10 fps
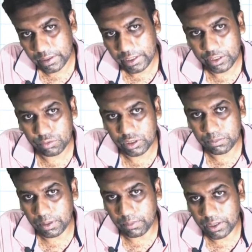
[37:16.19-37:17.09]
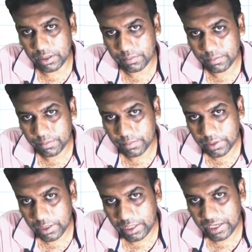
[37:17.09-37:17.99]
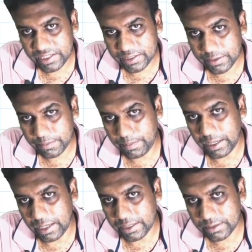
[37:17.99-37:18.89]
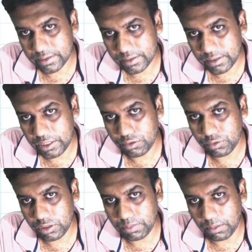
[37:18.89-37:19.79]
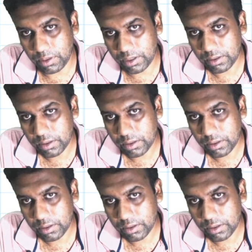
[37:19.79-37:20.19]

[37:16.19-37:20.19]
e to the power s plus e to the power